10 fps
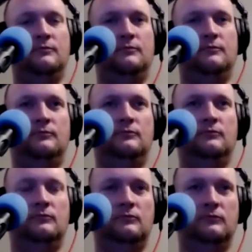
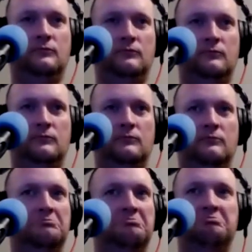
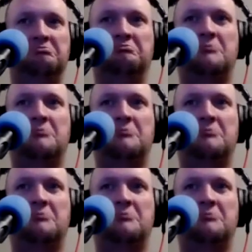(silent)